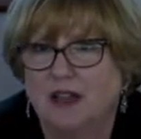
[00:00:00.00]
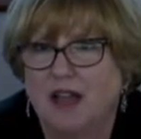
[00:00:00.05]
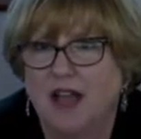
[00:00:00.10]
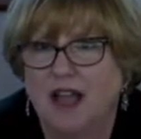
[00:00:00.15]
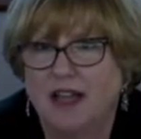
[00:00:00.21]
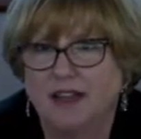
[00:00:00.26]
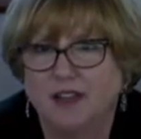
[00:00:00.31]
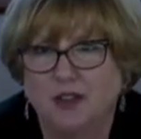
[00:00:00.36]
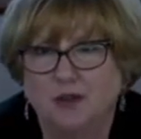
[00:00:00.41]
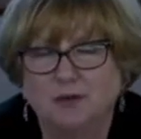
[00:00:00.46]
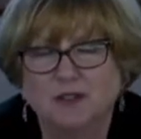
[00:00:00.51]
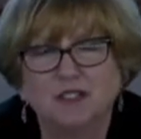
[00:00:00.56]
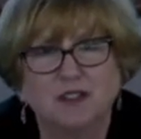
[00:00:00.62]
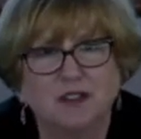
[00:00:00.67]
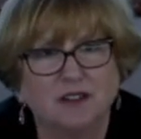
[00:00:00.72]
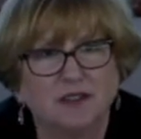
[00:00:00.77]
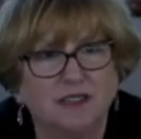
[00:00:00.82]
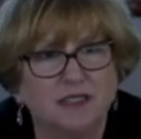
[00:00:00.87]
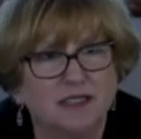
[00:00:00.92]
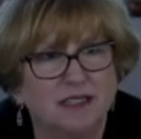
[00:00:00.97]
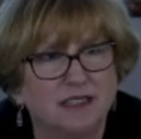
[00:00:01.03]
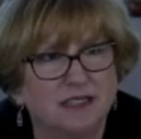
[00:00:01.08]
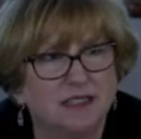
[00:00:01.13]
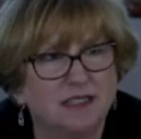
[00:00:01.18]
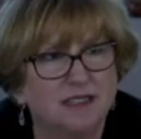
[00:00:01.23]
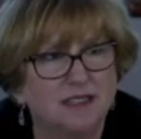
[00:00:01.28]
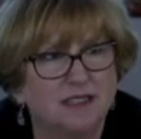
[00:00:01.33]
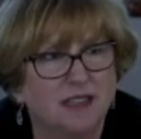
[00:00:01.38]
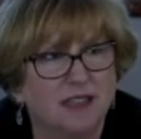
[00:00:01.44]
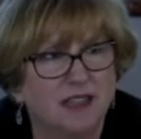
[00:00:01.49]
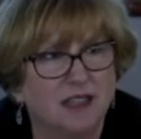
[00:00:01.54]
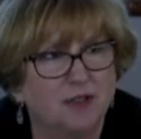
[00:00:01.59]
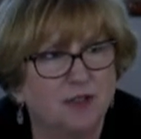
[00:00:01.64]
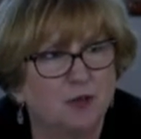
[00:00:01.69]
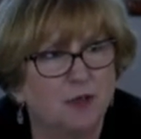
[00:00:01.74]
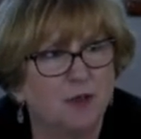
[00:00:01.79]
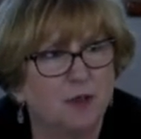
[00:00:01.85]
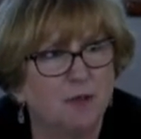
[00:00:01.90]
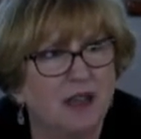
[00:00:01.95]
on human services and
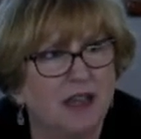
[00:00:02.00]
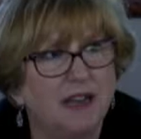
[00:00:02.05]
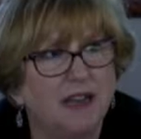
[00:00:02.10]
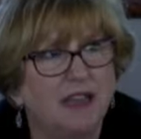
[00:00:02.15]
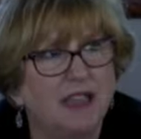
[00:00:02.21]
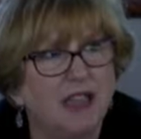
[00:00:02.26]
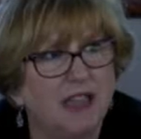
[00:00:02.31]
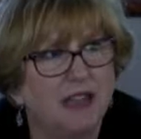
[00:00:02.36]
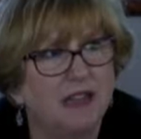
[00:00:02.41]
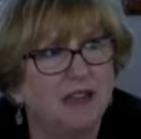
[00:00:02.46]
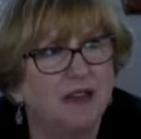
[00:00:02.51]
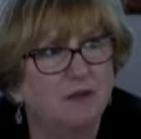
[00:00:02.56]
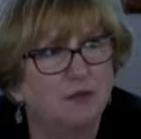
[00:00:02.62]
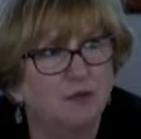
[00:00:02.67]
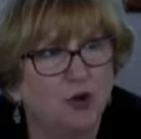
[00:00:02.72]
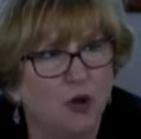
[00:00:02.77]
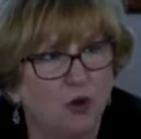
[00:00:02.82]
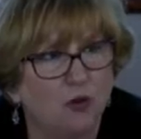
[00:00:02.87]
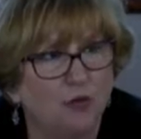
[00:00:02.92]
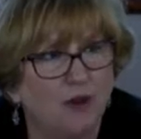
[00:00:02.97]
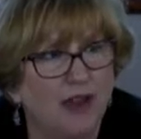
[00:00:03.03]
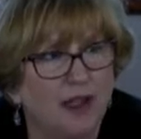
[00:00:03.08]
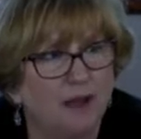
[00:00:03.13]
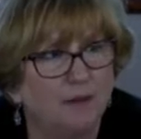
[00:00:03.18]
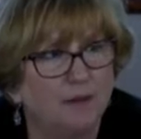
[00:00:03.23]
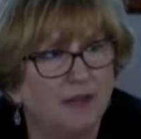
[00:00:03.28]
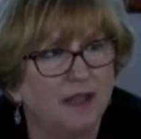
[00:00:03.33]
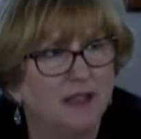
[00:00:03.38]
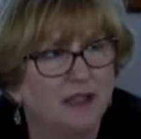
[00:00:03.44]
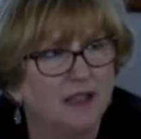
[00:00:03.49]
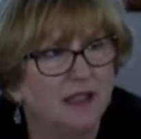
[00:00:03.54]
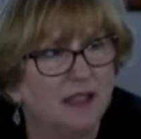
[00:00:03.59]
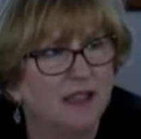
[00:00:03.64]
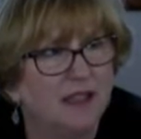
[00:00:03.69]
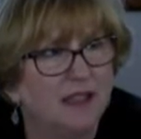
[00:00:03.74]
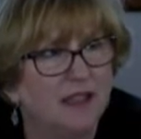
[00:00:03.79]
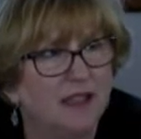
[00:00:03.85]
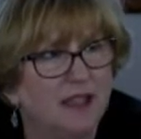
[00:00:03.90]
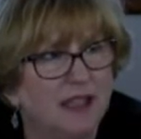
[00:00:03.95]
through the Medicaid program
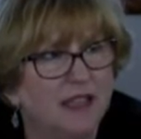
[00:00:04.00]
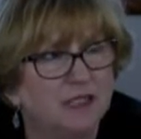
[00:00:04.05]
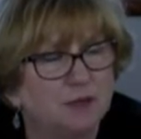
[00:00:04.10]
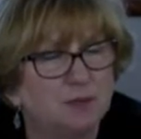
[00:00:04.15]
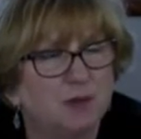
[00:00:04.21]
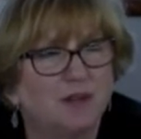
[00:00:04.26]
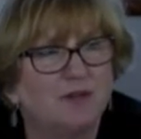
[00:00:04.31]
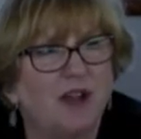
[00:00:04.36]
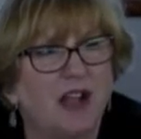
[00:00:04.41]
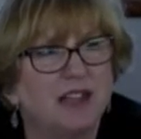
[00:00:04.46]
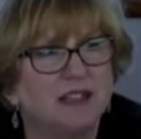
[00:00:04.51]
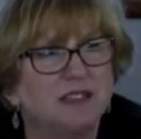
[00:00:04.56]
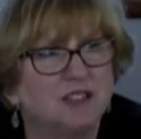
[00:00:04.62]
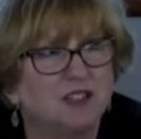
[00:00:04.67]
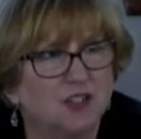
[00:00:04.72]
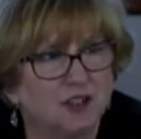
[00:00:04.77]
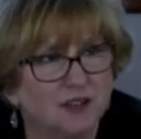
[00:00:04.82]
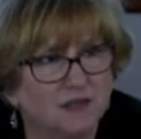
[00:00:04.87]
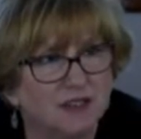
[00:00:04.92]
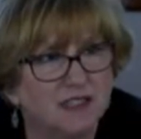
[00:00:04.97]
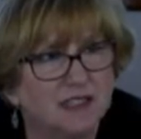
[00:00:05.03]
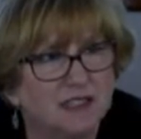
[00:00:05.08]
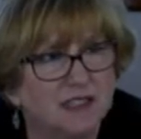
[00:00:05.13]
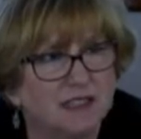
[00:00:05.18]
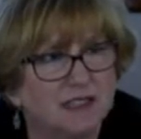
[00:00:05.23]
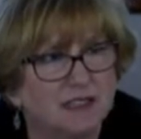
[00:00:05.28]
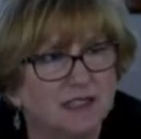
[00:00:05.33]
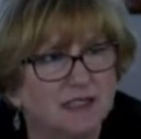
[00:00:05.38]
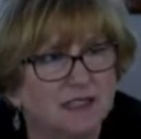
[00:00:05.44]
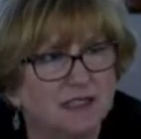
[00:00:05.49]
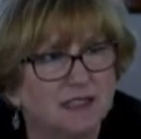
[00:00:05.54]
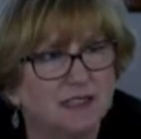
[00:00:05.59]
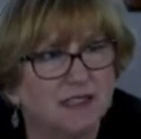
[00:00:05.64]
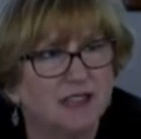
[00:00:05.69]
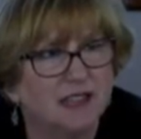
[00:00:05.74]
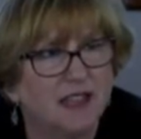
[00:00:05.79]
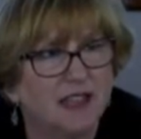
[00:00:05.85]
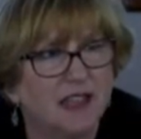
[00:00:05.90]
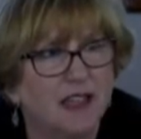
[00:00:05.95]
is provide services
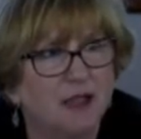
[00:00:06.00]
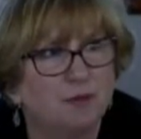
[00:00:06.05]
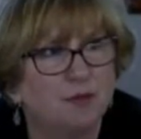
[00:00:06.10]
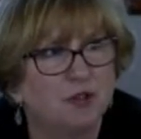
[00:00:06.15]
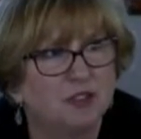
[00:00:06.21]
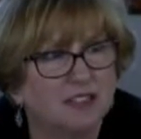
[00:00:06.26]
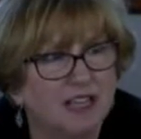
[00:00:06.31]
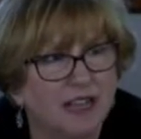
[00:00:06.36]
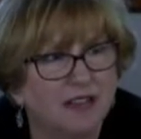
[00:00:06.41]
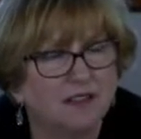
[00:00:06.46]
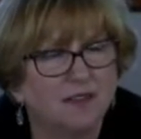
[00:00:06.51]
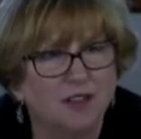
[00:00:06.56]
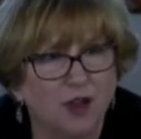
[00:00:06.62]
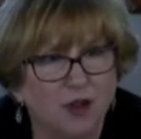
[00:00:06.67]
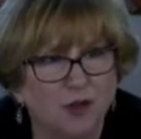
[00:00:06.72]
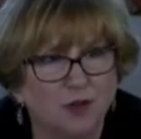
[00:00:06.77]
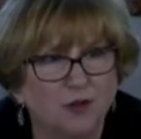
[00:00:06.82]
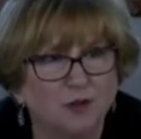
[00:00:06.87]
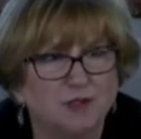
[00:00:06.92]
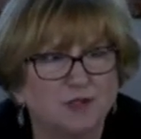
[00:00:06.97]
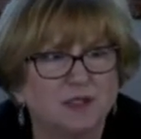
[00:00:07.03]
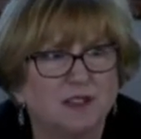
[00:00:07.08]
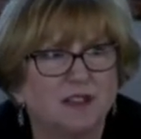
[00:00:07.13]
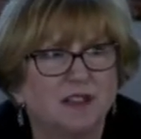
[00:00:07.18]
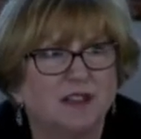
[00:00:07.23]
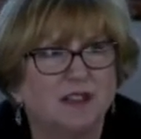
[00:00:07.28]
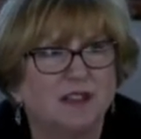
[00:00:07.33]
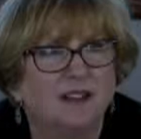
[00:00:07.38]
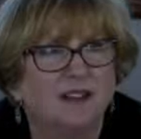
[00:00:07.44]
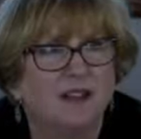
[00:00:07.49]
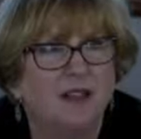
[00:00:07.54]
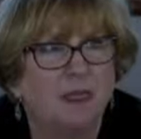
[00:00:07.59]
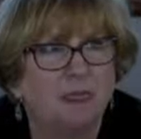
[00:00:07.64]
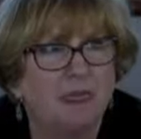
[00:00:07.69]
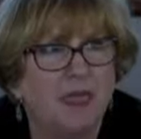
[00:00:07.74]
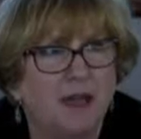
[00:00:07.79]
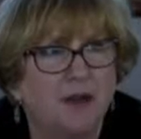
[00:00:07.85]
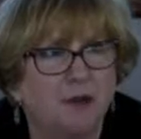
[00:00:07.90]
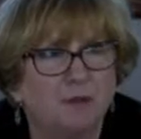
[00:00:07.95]
and protect those
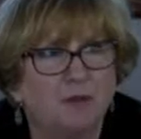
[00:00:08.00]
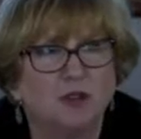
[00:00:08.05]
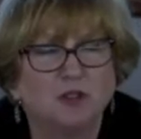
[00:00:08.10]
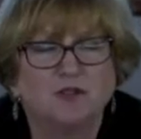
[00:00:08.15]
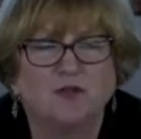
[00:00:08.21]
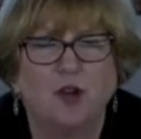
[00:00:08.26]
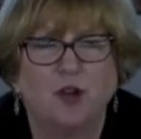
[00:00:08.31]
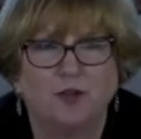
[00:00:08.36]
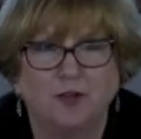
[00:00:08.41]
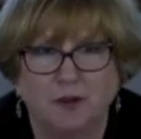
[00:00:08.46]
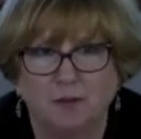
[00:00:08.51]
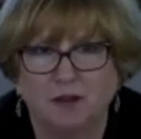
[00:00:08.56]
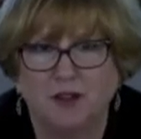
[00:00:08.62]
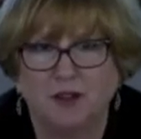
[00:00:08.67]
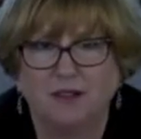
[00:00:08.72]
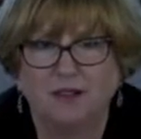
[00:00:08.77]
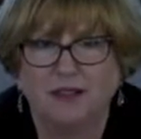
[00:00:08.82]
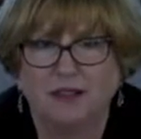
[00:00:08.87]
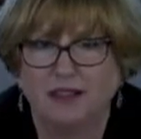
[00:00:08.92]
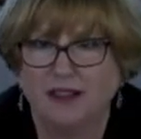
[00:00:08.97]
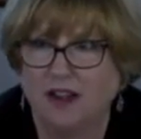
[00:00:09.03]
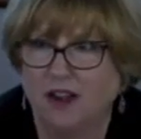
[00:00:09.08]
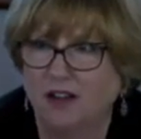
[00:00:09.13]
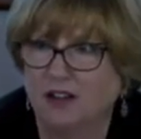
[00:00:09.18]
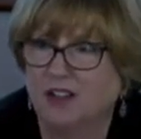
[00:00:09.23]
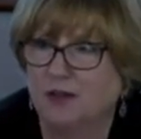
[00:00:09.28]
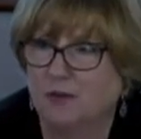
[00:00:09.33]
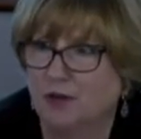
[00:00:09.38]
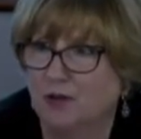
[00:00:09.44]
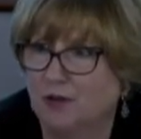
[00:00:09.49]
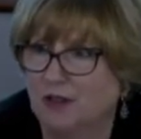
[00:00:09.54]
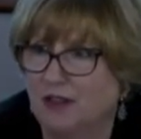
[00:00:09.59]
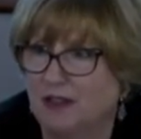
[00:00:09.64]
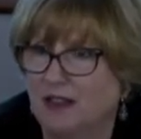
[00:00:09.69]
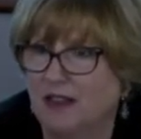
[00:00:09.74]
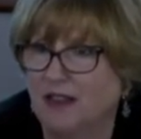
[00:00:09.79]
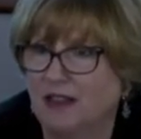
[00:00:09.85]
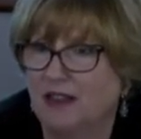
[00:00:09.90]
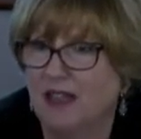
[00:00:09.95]
that are most vulnerable in our
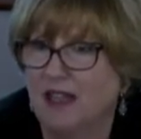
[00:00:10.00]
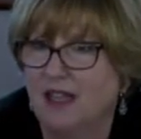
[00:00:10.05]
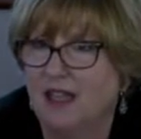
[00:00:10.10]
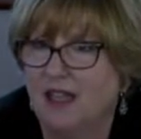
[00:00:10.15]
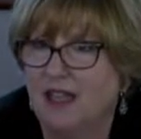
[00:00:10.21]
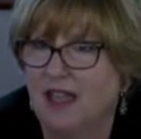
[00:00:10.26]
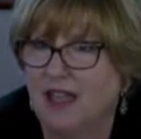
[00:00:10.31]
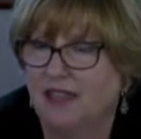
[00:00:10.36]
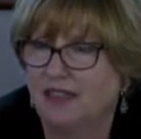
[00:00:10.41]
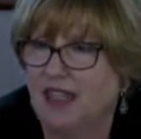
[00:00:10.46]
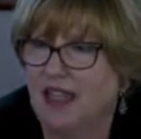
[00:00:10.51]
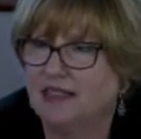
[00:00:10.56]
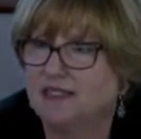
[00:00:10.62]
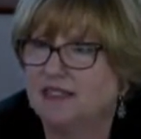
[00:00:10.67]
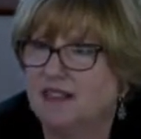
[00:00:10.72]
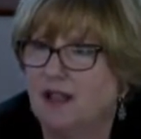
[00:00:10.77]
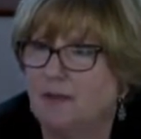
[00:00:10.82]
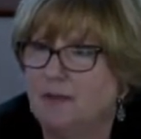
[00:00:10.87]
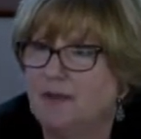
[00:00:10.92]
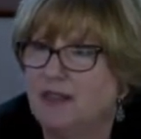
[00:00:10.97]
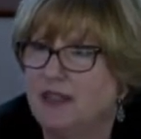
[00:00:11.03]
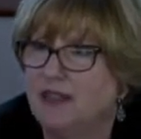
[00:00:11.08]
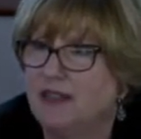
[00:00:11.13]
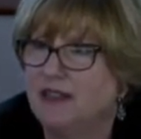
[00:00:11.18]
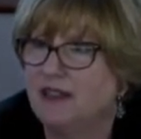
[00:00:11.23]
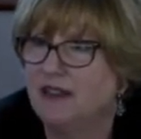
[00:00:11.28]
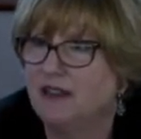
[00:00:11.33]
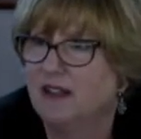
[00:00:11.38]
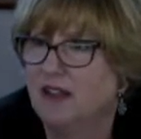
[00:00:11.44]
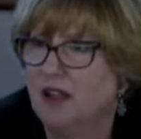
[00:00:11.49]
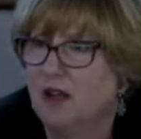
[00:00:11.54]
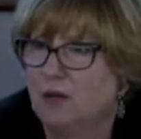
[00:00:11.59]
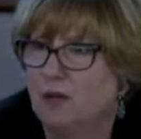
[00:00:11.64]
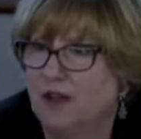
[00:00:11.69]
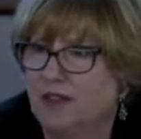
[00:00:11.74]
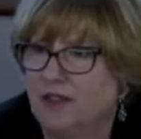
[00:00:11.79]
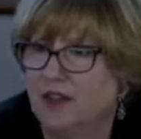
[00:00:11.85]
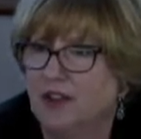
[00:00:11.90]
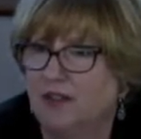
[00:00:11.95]
community. And that's something,
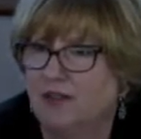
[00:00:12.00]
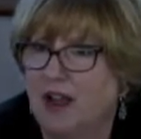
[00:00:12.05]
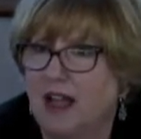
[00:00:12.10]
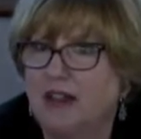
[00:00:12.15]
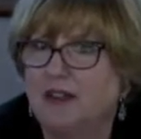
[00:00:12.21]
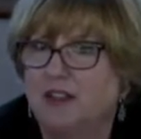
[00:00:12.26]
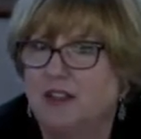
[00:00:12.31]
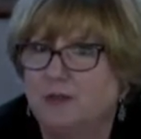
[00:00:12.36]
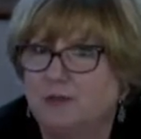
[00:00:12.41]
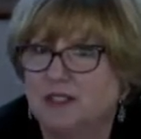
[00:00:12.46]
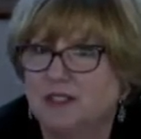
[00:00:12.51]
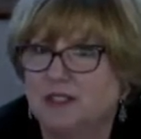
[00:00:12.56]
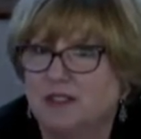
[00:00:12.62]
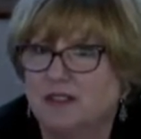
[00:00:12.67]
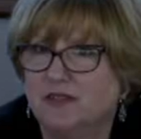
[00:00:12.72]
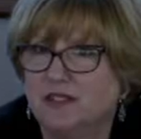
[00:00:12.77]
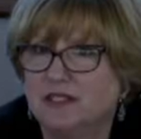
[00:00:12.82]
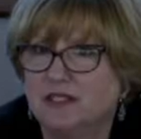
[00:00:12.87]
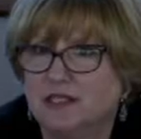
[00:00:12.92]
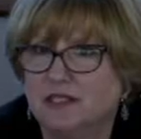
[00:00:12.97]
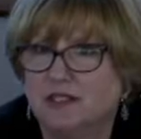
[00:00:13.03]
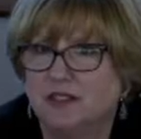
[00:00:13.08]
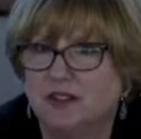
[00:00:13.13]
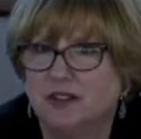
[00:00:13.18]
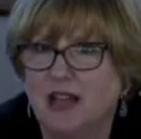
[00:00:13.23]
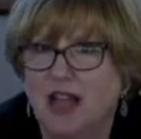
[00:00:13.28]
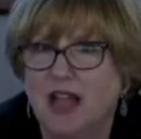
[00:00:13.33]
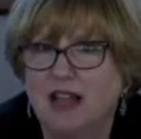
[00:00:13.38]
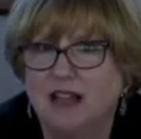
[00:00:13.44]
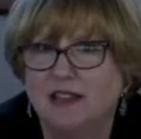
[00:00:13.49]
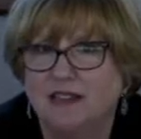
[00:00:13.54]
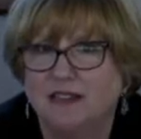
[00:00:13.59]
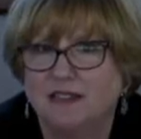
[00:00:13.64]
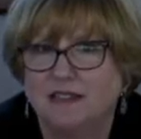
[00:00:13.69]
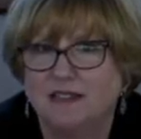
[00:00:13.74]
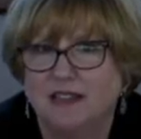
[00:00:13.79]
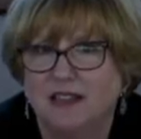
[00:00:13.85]
whether you're on human services or not,